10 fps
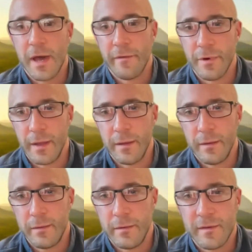recovery.
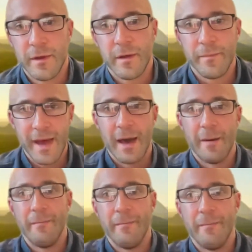It's not about
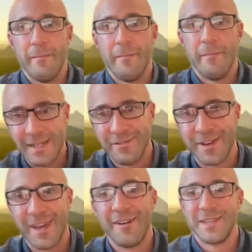maximizing
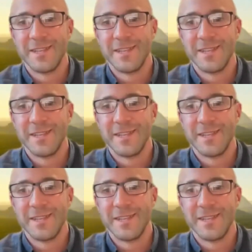recovery,